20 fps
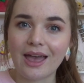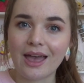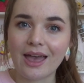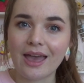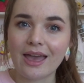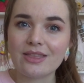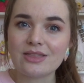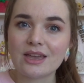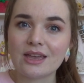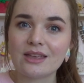
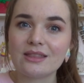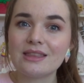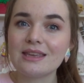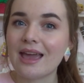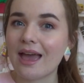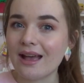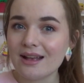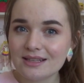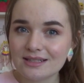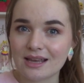and then the
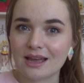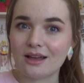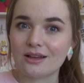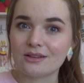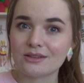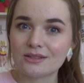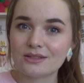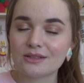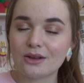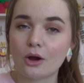
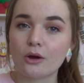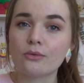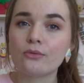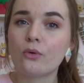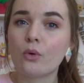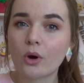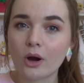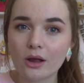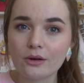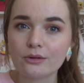XLs are
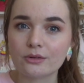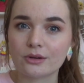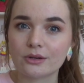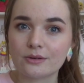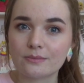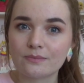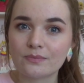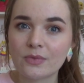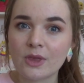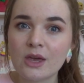400.
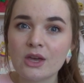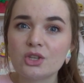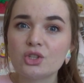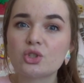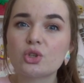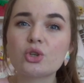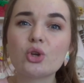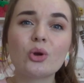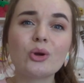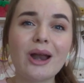
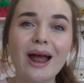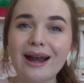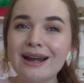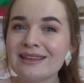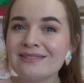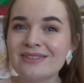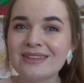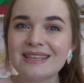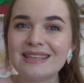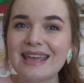So you're not
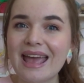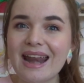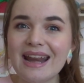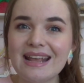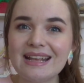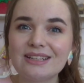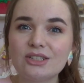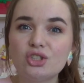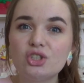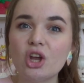even
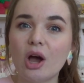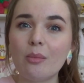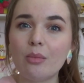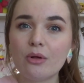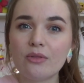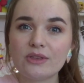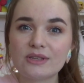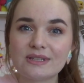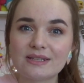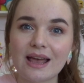getting
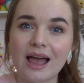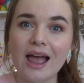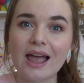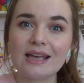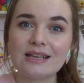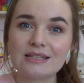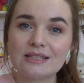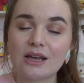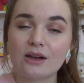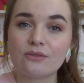double the
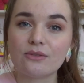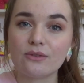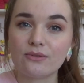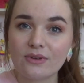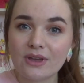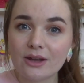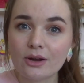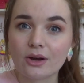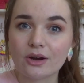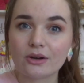size of the
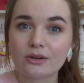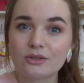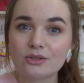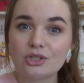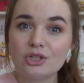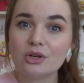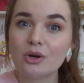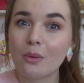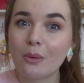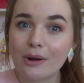figure.
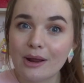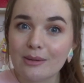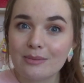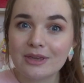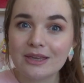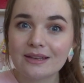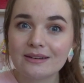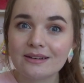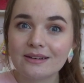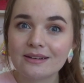Do you know what I
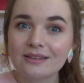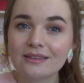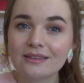mean?